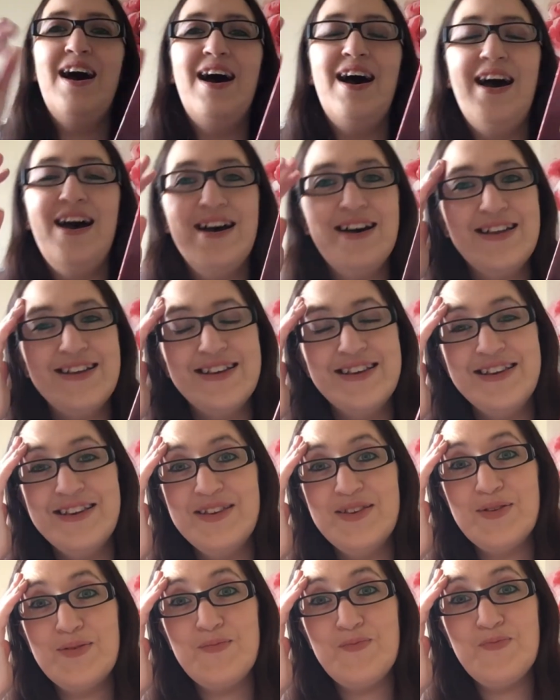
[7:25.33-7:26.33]

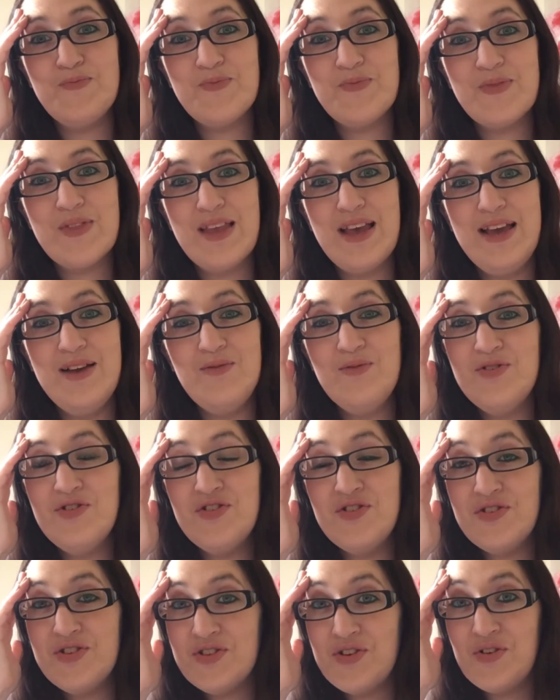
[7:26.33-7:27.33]
and it was
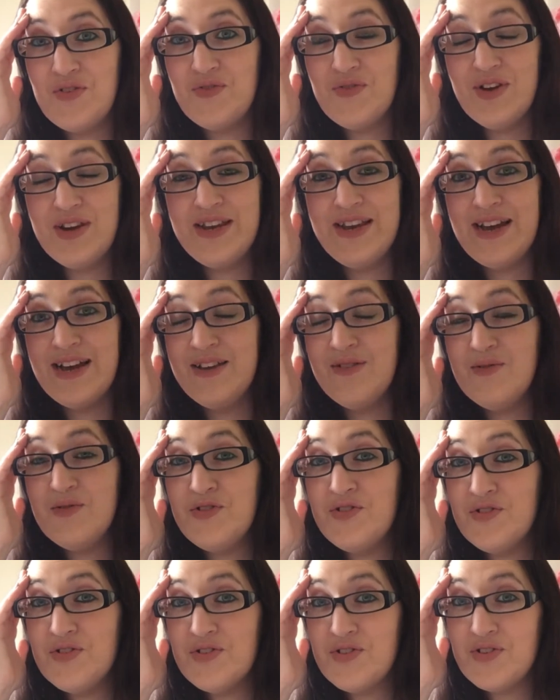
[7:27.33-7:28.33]
just so funny and it was
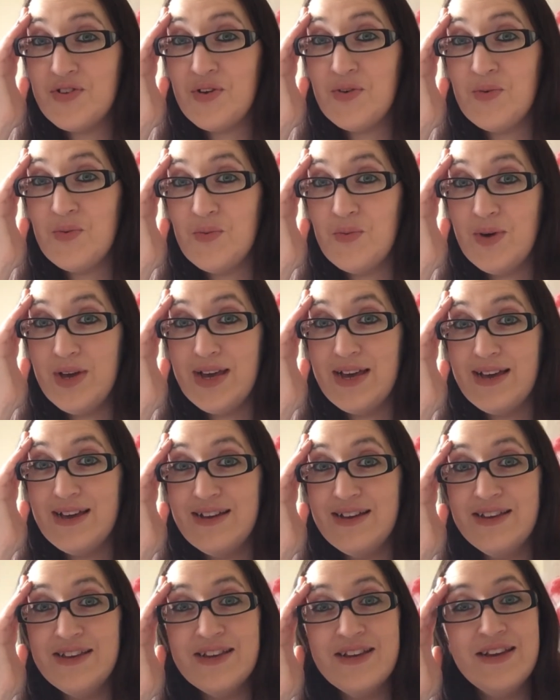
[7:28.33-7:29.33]
just so
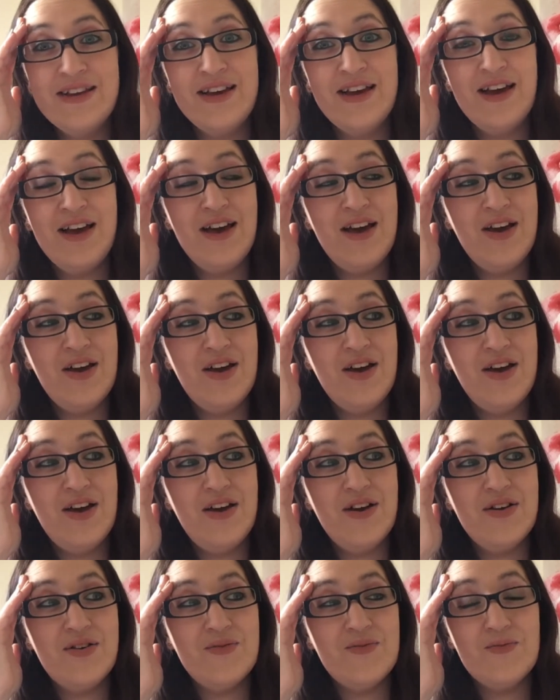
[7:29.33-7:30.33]
weird
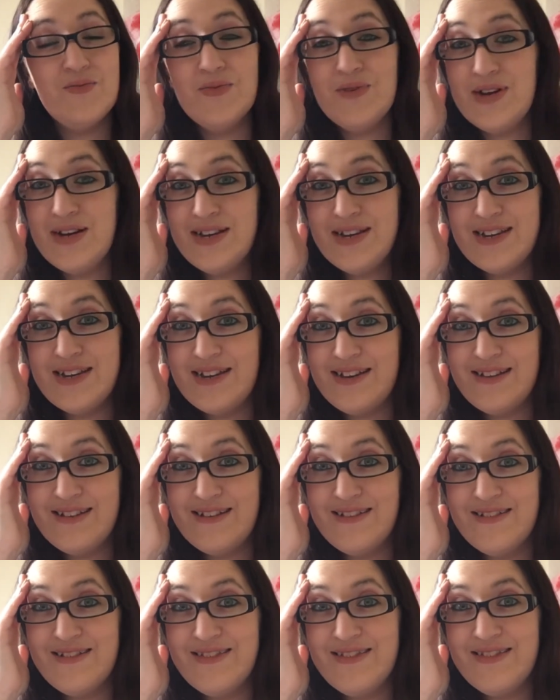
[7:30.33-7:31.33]

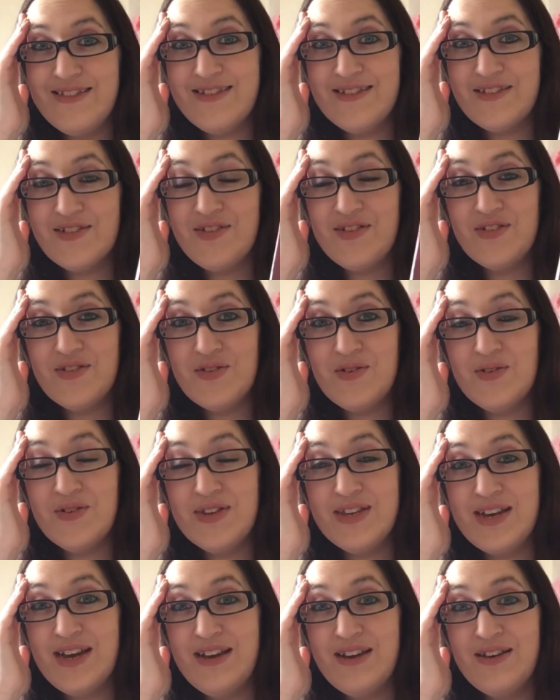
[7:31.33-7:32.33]
reading this kind of
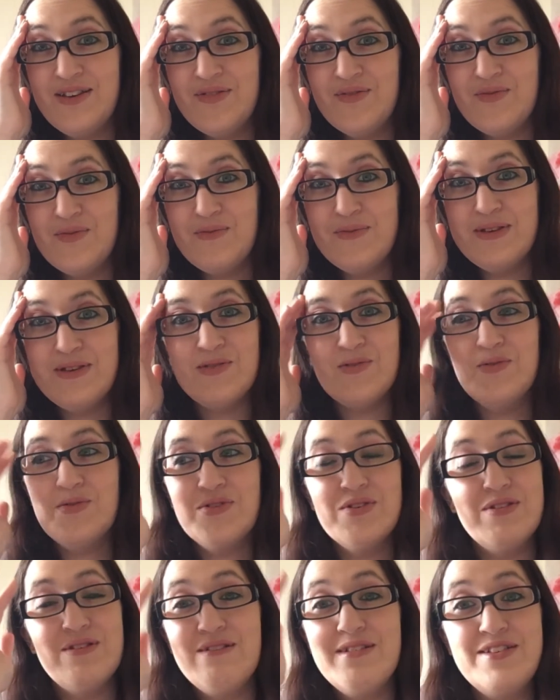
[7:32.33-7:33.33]
content from this
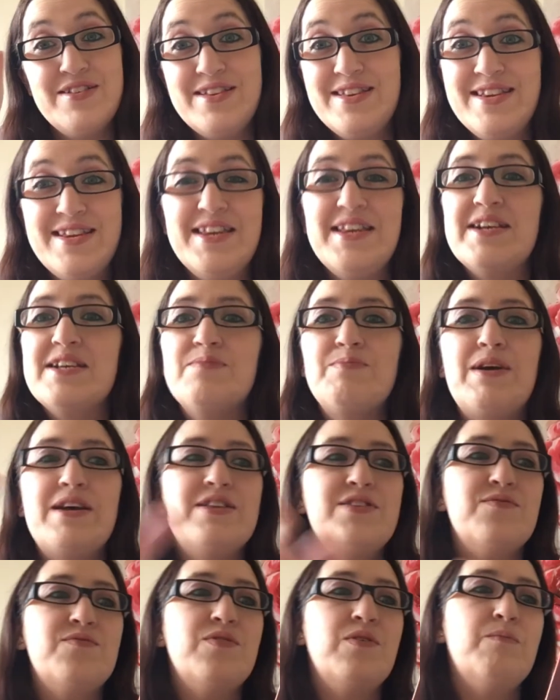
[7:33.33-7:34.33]
author that I just didn't
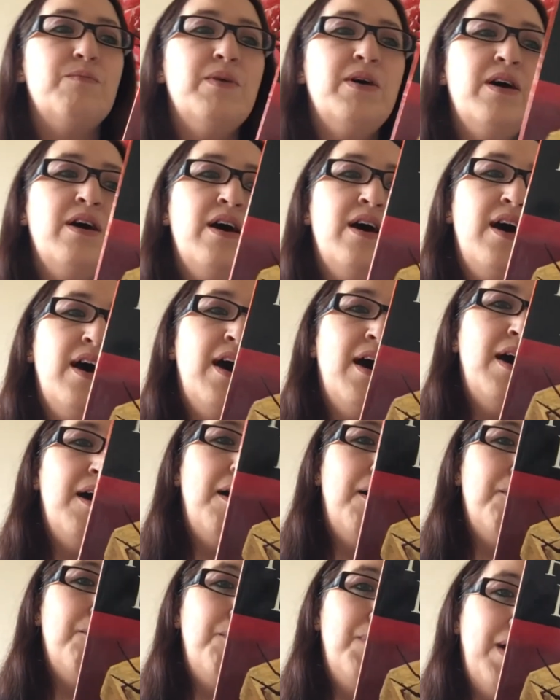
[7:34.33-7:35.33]
expect it from.
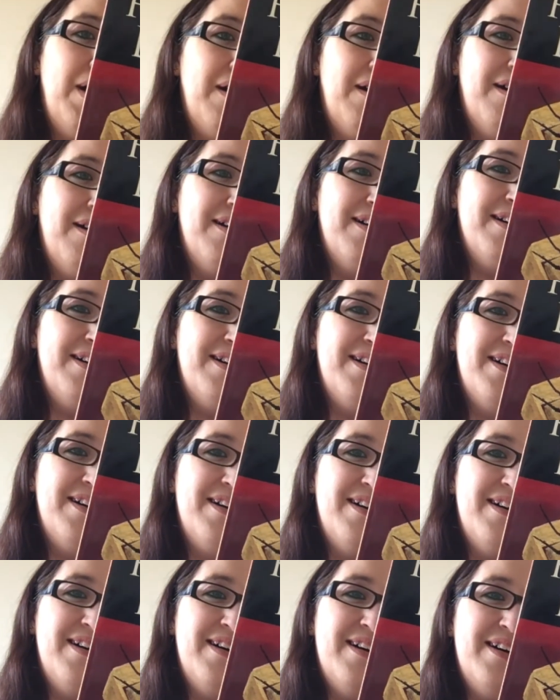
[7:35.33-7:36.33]
But
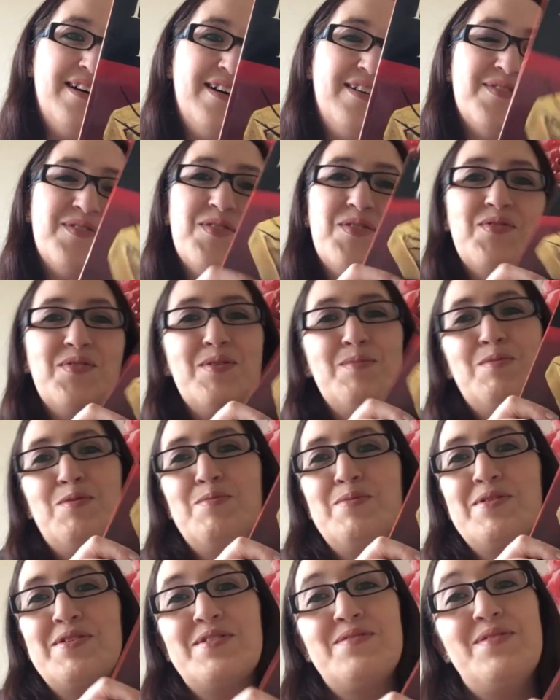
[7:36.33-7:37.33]
I've got a few more
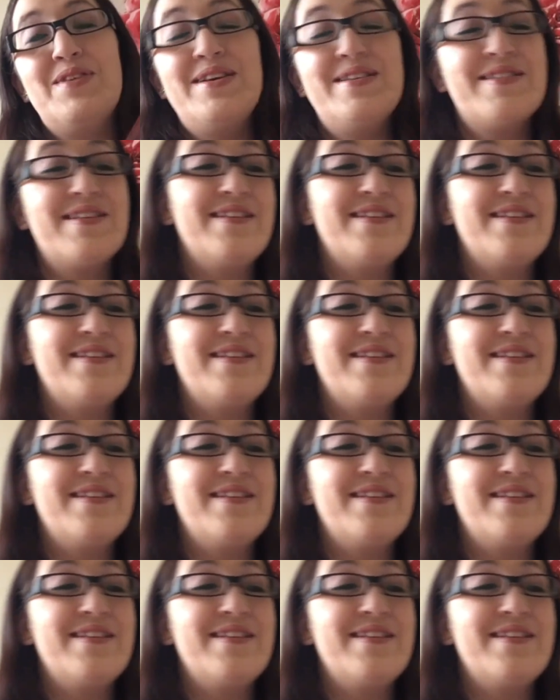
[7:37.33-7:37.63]
books of his